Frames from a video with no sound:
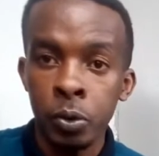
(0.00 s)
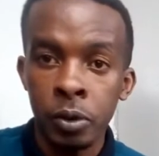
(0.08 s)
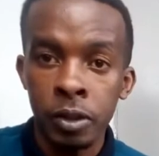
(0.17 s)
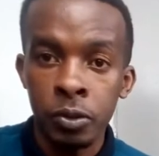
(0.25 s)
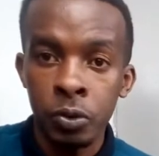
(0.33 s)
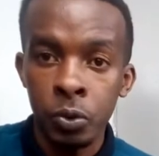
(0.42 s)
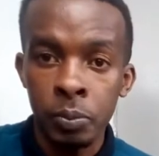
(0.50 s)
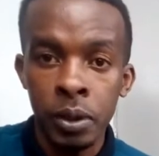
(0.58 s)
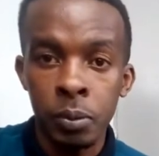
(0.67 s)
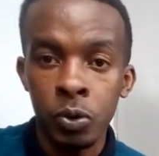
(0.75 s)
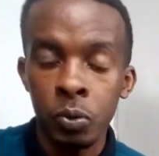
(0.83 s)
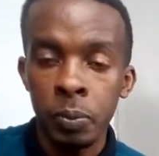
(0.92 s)
that you'll be
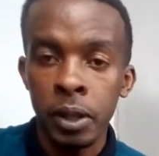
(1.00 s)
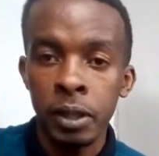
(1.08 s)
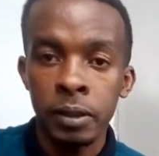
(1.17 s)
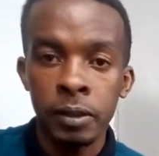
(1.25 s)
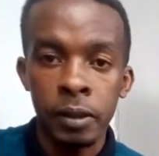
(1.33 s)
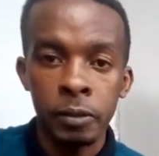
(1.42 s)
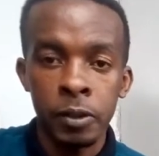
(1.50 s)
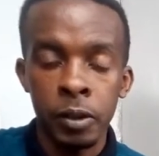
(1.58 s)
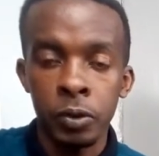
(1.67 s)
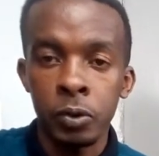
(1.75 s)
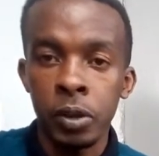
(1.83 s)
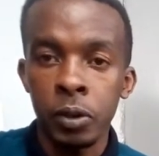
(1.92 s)
able to play it after
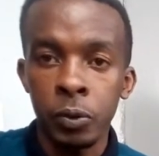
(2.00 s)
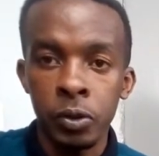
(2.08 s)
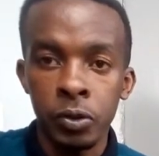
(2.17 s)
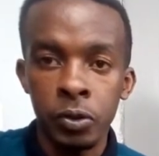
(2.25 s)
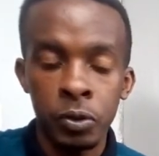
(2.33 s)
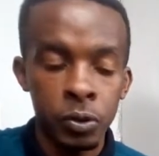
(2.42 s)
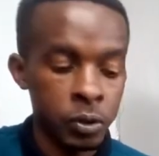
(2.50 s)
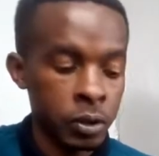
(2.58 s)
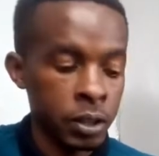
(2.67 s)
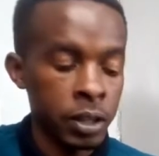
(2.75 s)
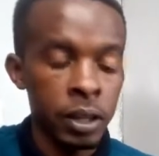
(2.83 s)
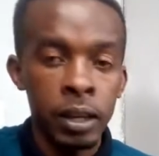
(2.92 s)
you're done with the tutorial.
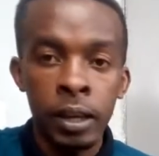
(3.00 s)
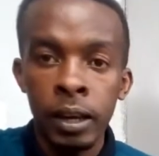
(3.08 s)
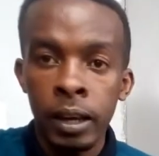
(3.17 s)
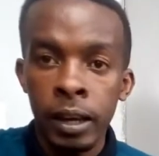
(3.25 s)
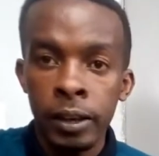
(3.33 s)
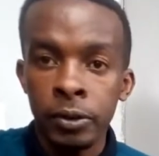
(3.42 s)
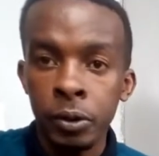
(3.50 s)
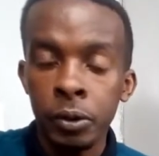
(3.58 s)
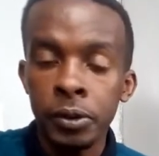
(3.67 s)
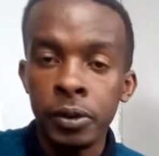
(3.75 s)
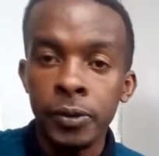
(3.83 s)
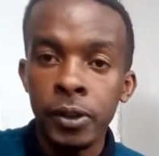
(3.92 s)
As
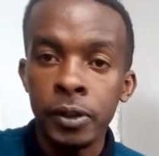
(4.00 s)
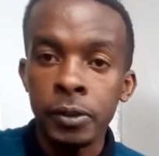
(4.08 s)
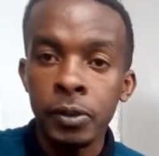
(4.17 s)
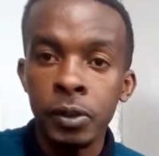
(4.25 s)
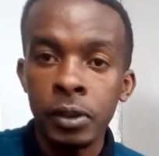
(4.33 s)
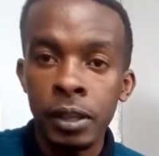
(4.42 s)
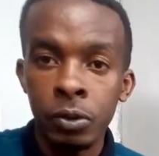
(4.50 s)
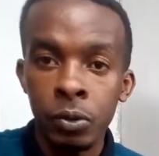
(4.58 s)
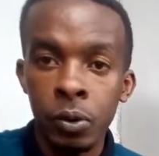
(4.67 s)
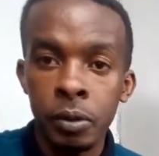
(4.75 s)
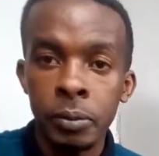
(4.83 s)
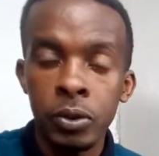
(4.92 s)
always, if you have a song that you
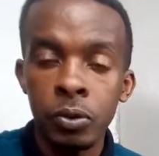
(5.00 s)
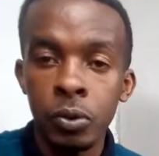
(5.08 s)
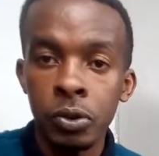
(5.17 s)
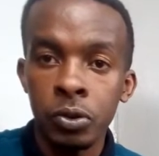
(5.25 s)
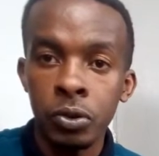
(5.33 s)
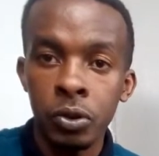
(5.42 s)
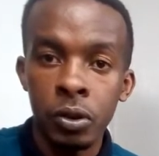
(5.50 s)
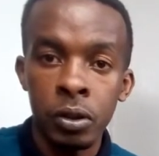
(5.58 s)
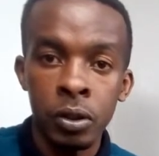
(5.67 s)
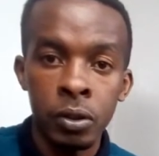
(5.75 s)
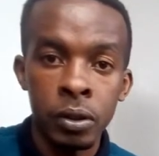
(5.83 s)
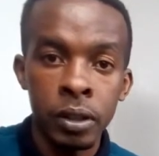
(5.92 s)
want me to do a tutorial
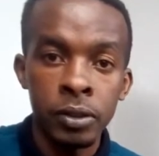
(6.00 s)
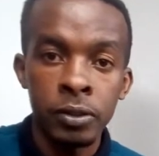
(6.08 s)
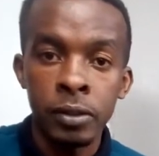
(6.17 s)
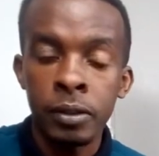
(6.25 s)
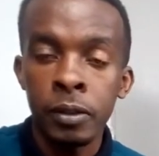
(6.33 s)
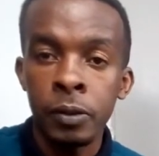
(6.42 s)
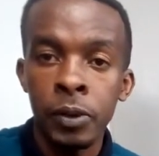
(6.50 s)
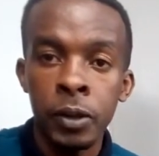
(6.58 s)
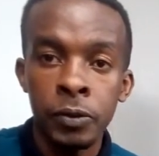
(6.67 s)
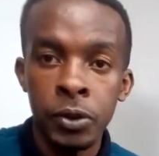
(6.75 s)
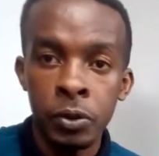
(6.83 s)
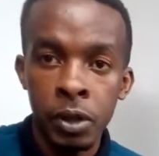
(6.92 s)
on, just feel
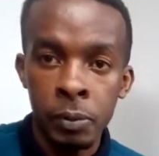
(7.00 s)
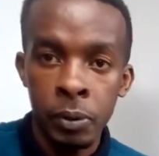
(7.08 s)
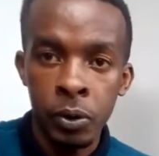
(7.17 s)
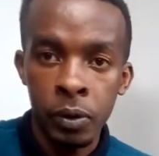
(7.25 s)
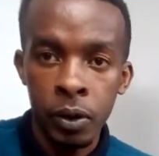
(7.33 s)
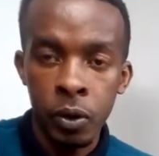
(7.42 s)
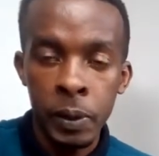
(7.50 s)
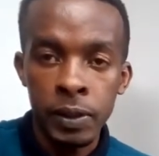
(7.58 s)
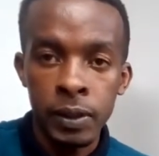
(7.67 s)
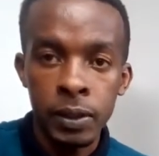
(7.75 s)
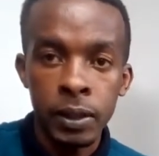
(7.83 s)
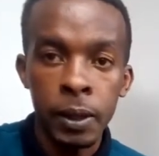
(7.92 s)
free to let me know in the comment
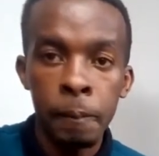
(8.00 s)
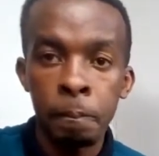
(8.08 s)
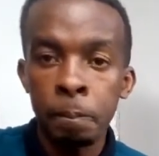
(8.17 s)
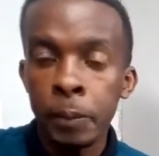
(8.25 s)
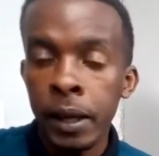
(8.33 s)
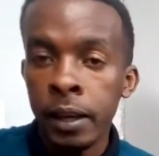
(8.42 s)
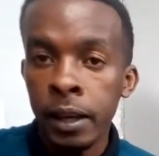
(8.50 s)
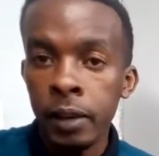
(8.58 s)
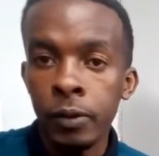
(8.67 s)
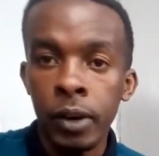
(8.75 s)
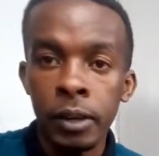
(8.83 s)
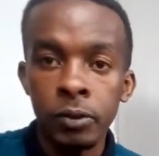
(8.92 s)
area. If
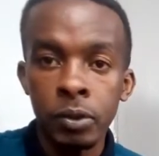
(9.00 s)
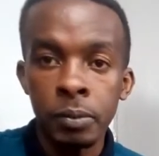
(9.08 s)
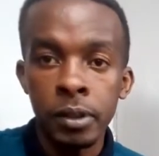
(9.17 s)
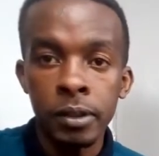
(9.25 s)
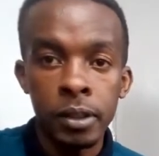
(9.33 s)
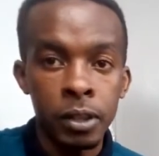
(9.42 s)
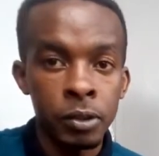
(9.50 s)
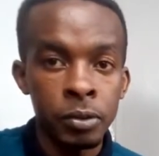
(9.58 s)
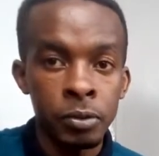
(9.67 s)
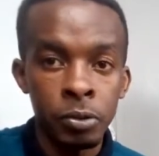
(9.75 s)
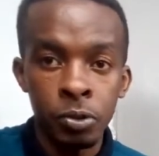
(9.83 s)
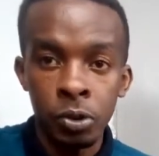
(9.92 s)
you learn from this
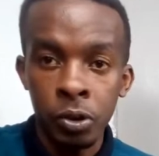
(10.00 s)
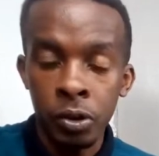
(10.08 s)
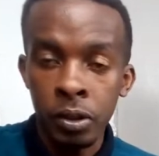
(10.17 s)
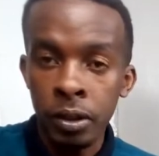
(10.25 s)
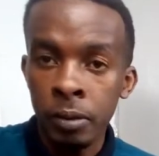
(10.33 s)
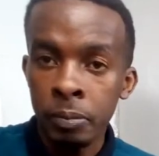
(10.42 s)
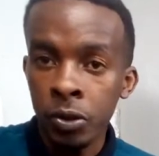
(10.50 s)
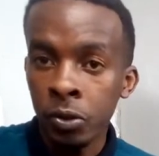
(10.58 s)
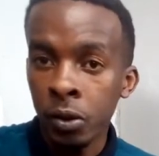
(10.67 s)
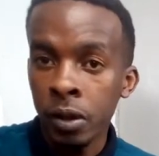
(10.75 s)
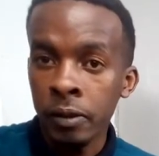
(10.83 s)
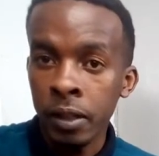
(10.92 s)
tutorial, make sure
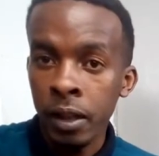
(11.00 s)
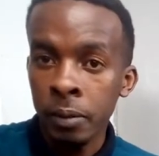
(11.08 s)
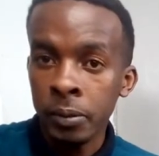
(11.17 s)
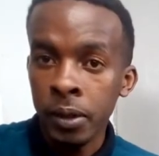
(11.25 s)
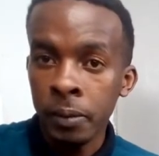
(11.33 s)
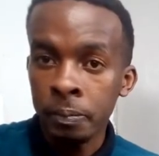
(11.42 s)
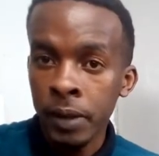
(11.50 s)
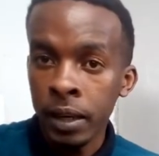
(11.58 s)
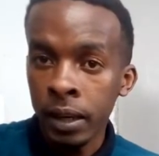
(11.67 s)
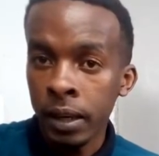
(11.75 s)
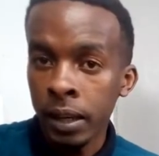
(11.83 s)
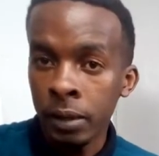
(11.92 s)
you leave a thumbs up. It
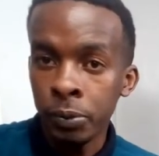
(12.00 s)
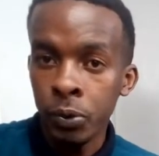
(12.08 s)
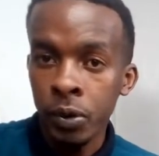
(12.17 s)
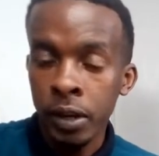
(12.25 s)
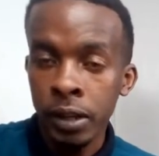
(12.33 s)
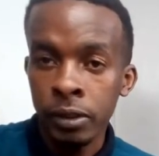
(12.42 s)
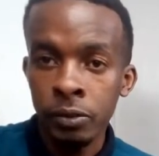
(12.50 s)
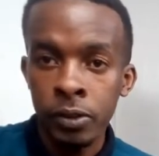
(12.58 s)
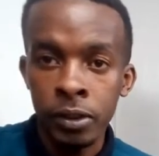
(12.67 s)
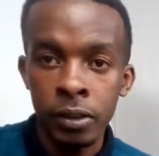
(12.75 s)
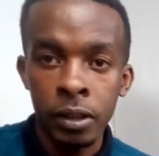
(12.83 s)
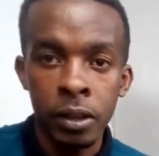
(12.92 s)
really helps with the ranking of these